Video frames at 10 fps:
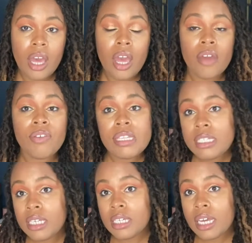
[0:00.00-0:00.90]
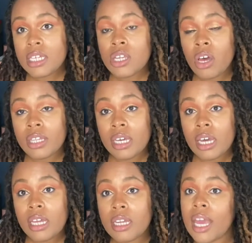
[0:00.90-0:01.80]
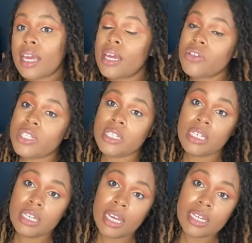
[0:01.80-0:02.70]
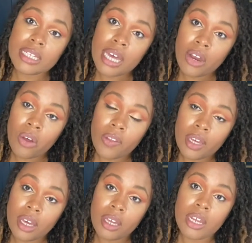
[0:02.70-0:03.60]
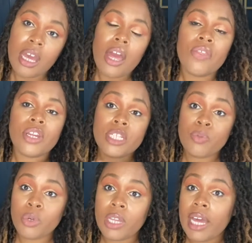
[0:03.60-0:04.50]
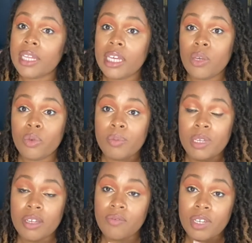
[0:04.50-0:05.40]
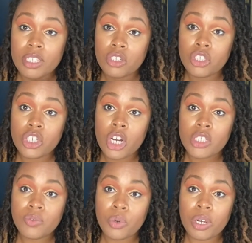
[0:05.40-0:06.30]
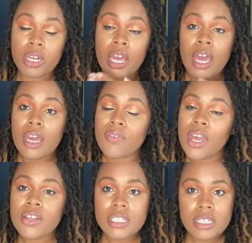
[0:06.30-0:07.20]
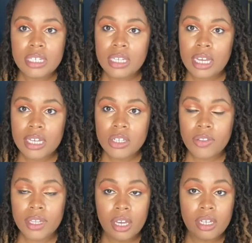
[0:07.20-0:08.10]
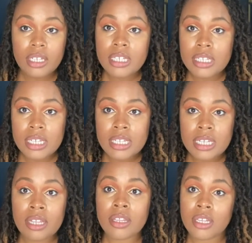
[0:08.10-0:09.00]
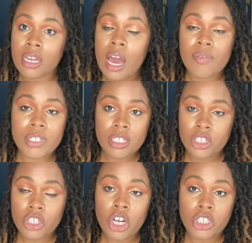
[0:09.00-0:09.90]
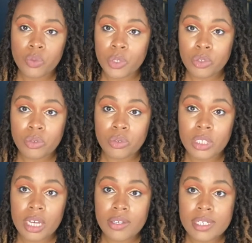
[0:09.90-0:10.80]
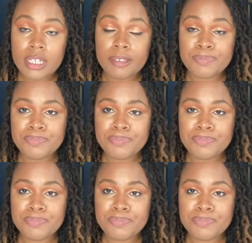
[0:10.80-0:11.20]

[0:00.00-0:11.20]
If his DNA is on the gun and Kelsey's DNA is not on the gun, then it's more likely he would be convicted or charged for it. If Kelsey's DNA is on the gun and his isn't, then obviously the charges would accrue to Kelsey.